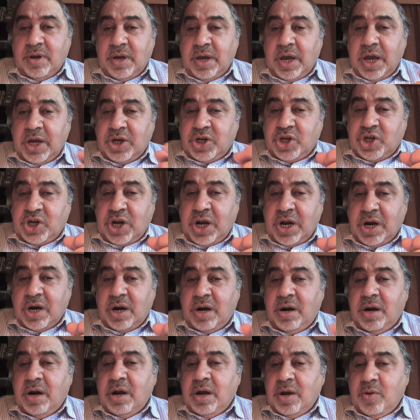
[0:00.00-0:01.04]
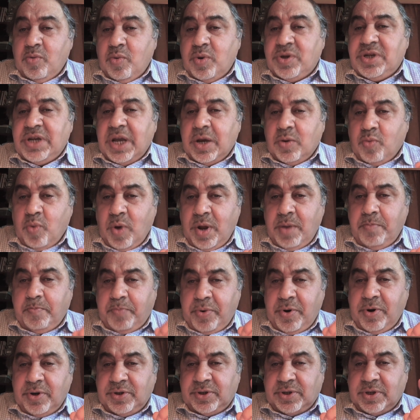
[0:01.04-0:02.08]
A chair would take one
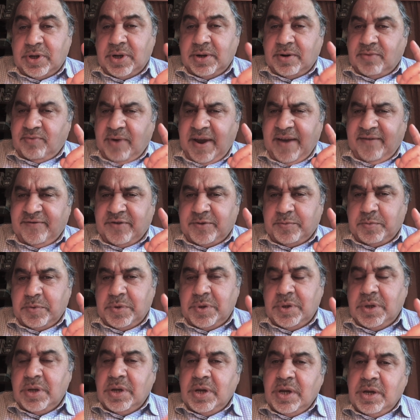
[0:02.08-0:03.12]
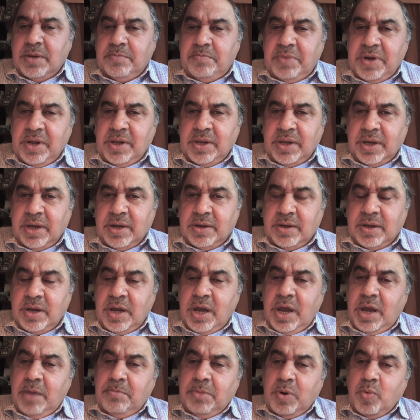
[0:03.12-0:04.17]
person, a craftsman, building it.
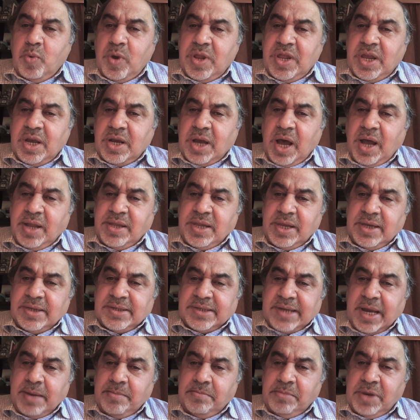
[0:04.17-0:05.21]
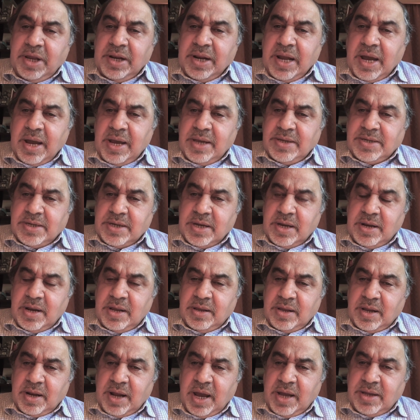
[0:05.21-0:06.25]
But when they got the assembly lines
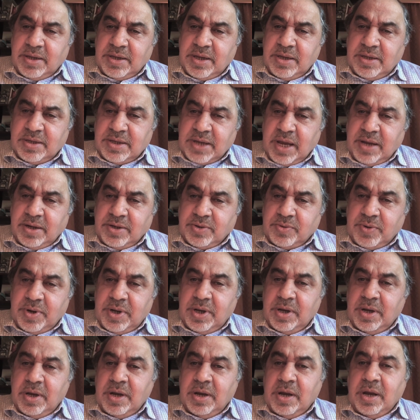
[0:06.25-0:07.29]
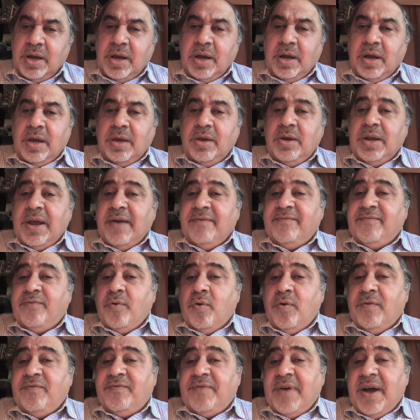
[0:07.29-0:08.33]
in the 19th century, you'd have
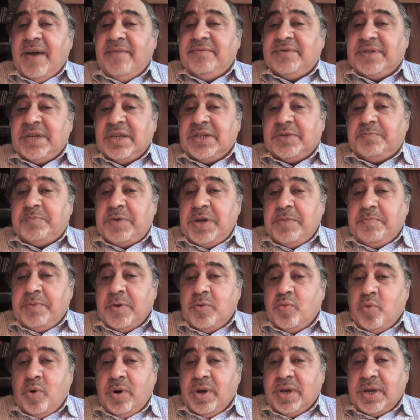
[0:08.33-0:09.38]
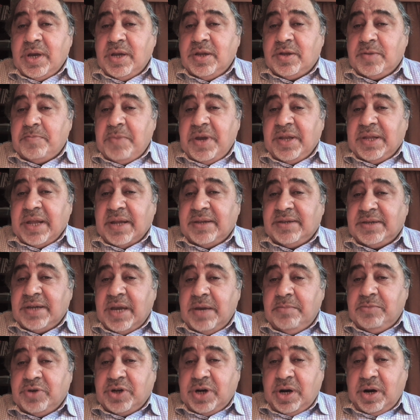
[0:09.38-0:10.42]
4, 5, 6 people working to make that
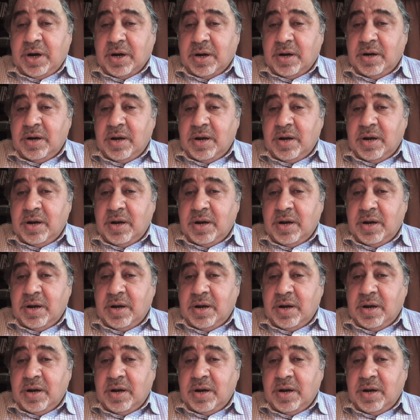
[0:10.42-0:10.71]
same chair.